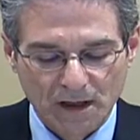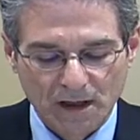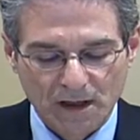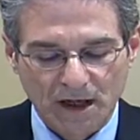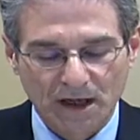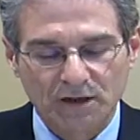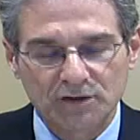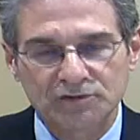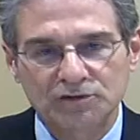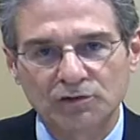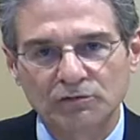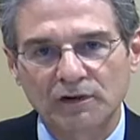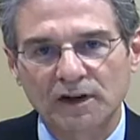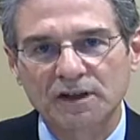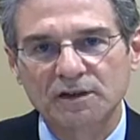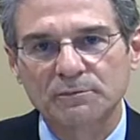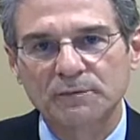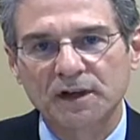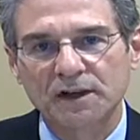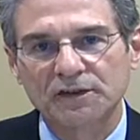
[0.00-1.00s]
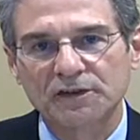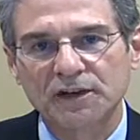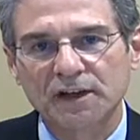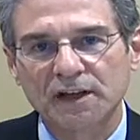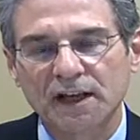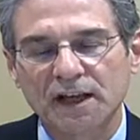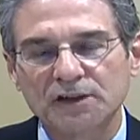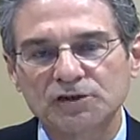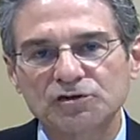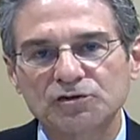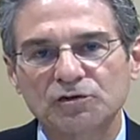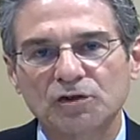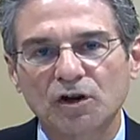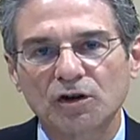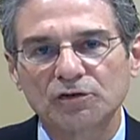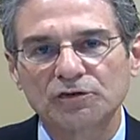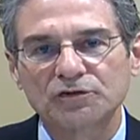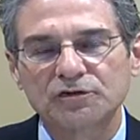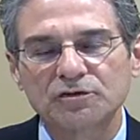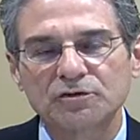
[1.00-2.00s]
I also recommend that as you
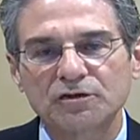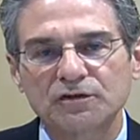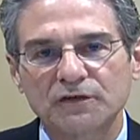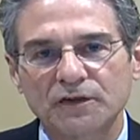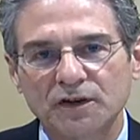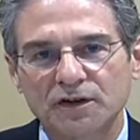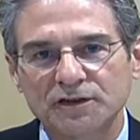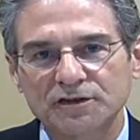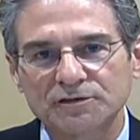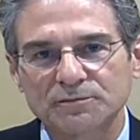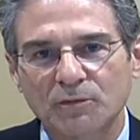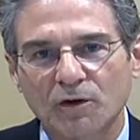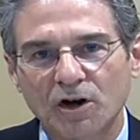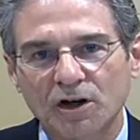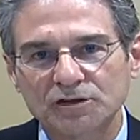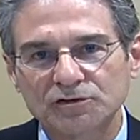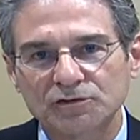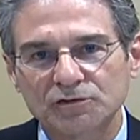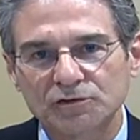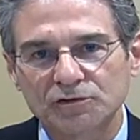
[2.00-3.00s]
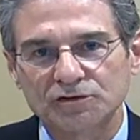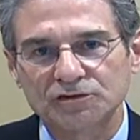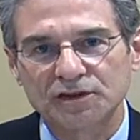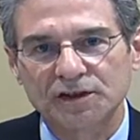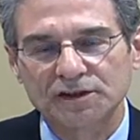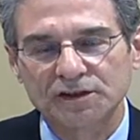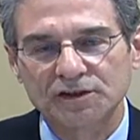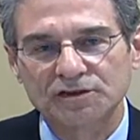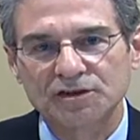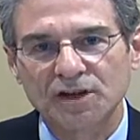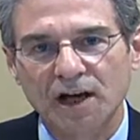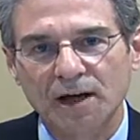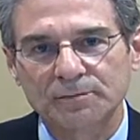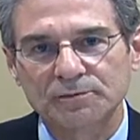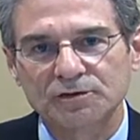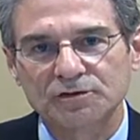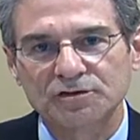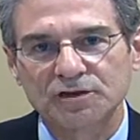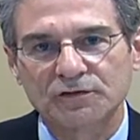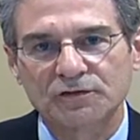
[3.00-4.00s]
go through the various modules and the
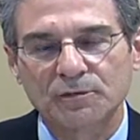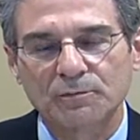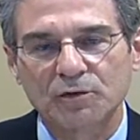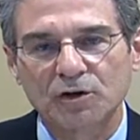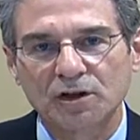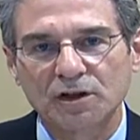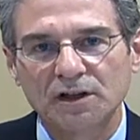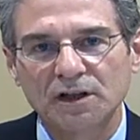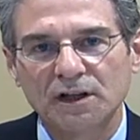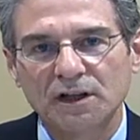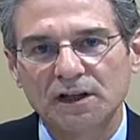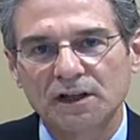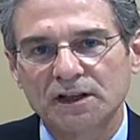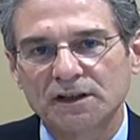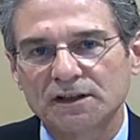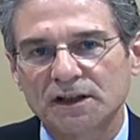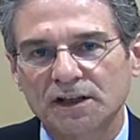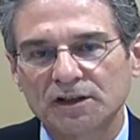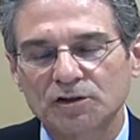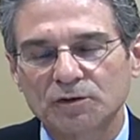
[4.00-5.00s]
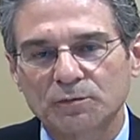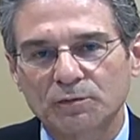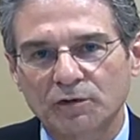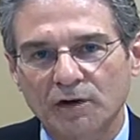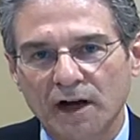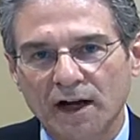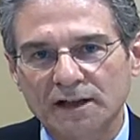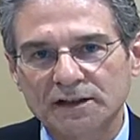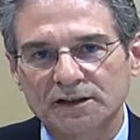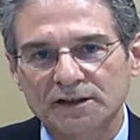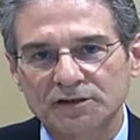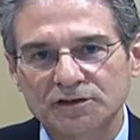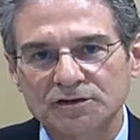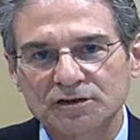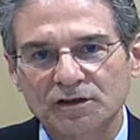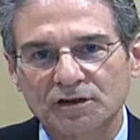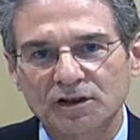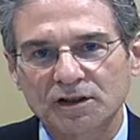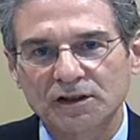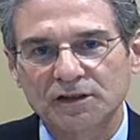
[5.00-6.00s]
chapters of the book, that you practice
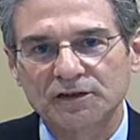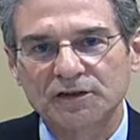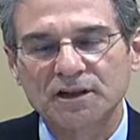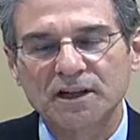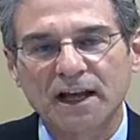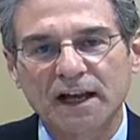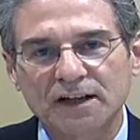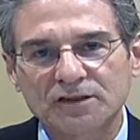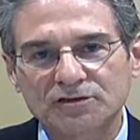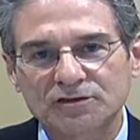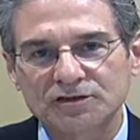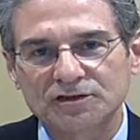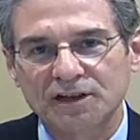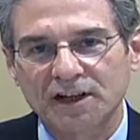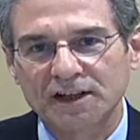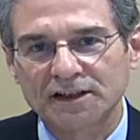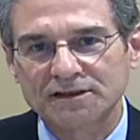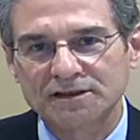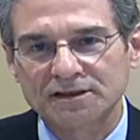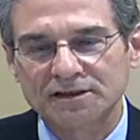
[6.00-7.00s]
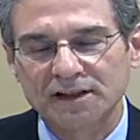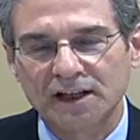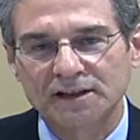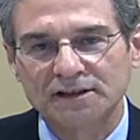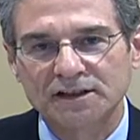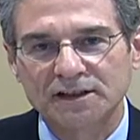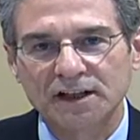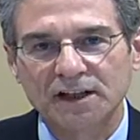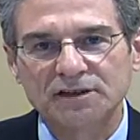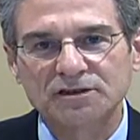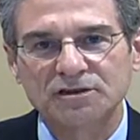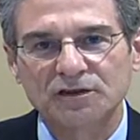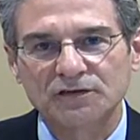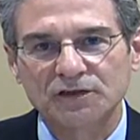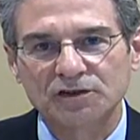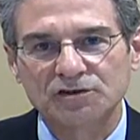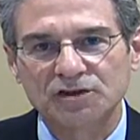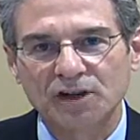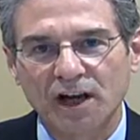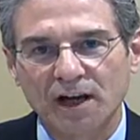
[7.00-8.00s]
the exercises at the end of
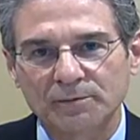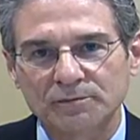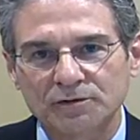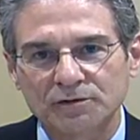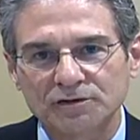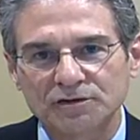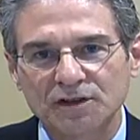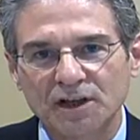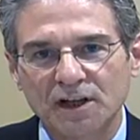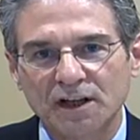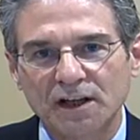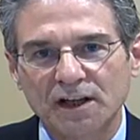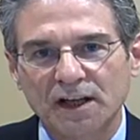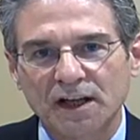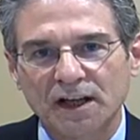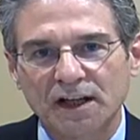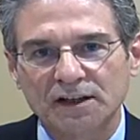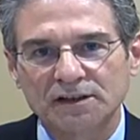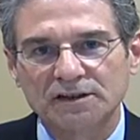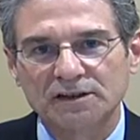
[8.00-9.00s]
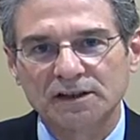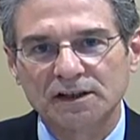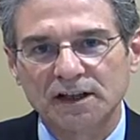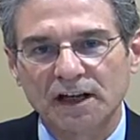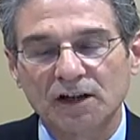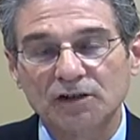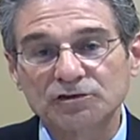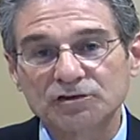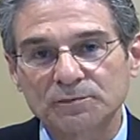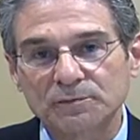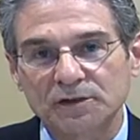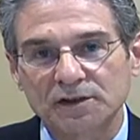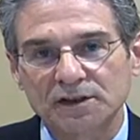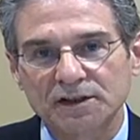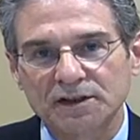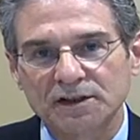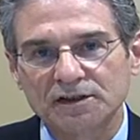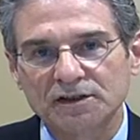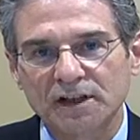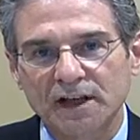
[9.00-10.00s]
the chapters, and
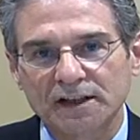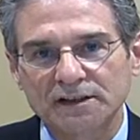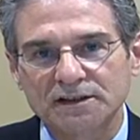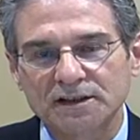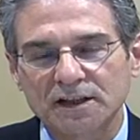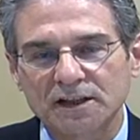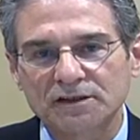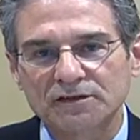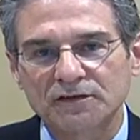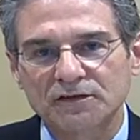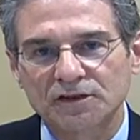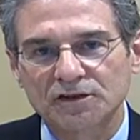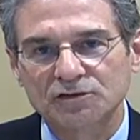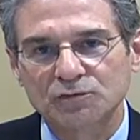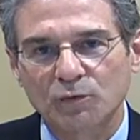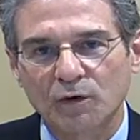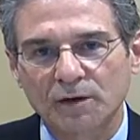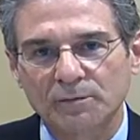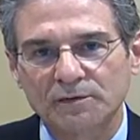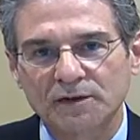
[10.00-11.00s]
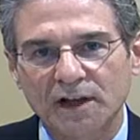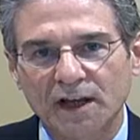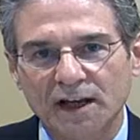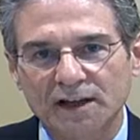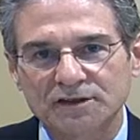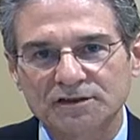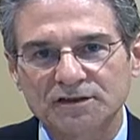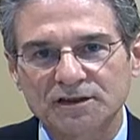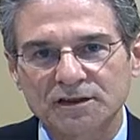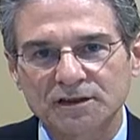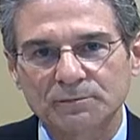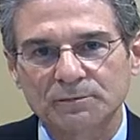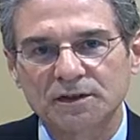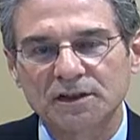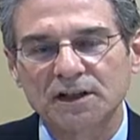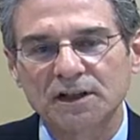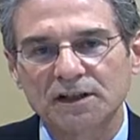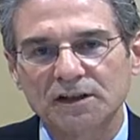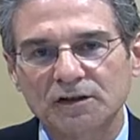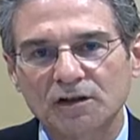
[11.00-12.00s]
ultimately at the end of this webcast
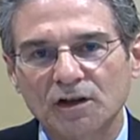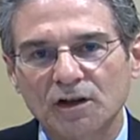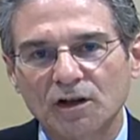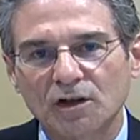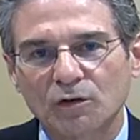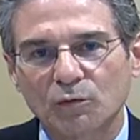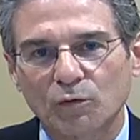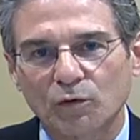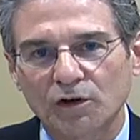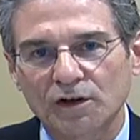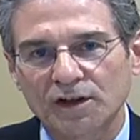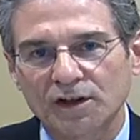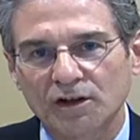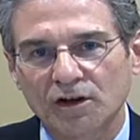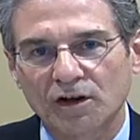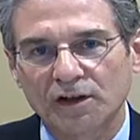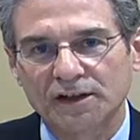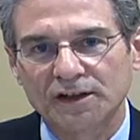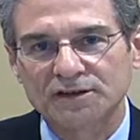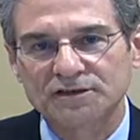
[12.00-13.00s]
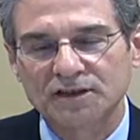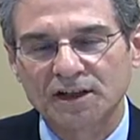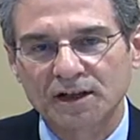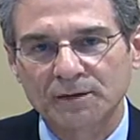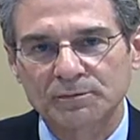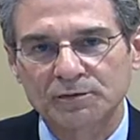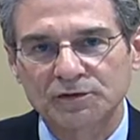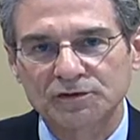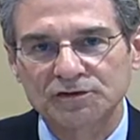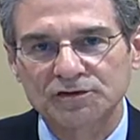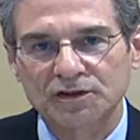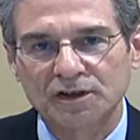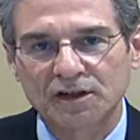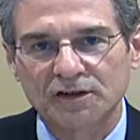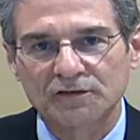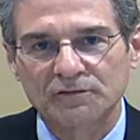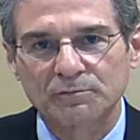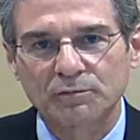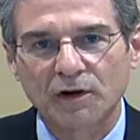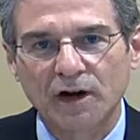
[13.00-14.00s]
begin working on examples
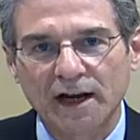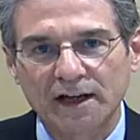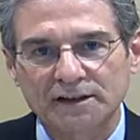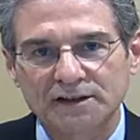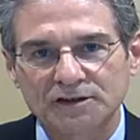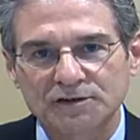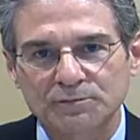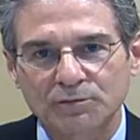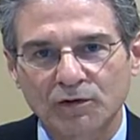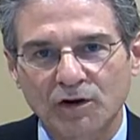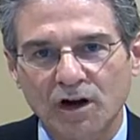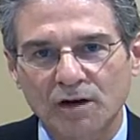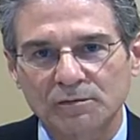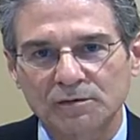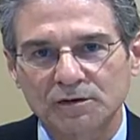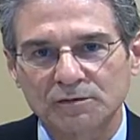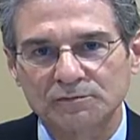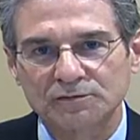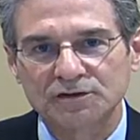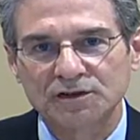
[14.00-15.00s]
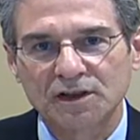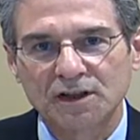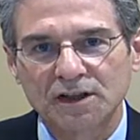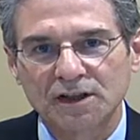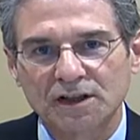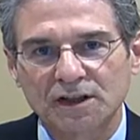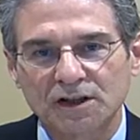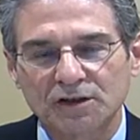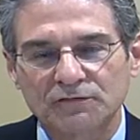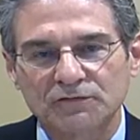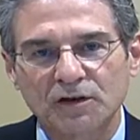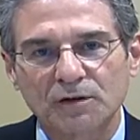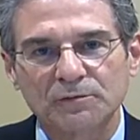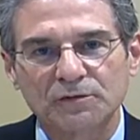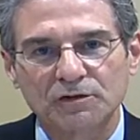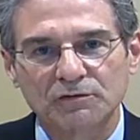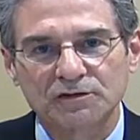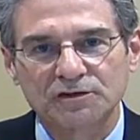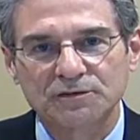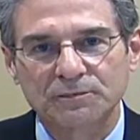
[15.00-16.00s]
of practice problems from
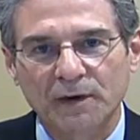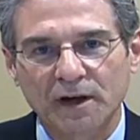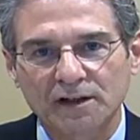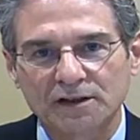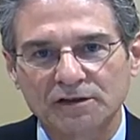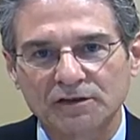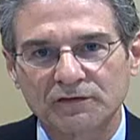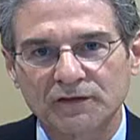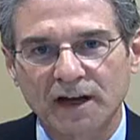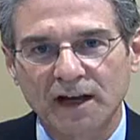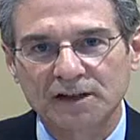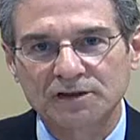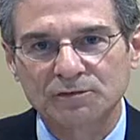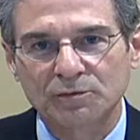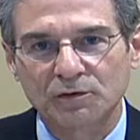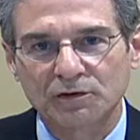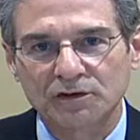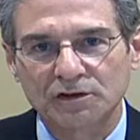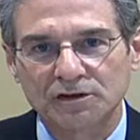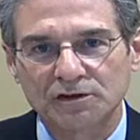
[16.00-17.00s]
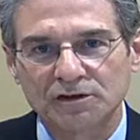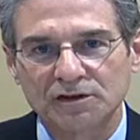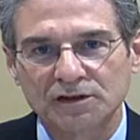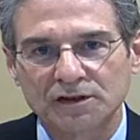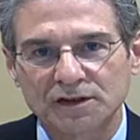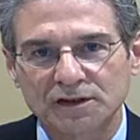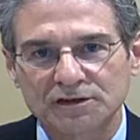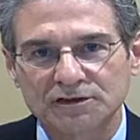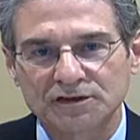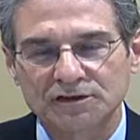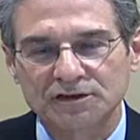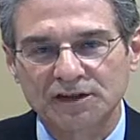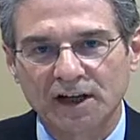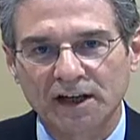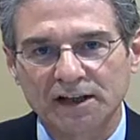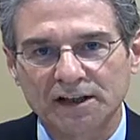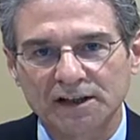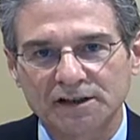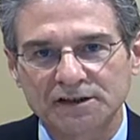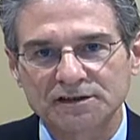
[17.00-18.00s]
the respective actuarial
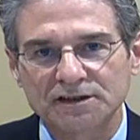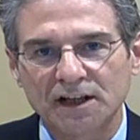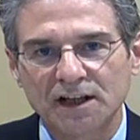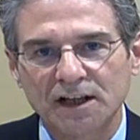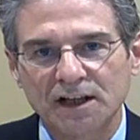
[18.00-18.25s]
societies.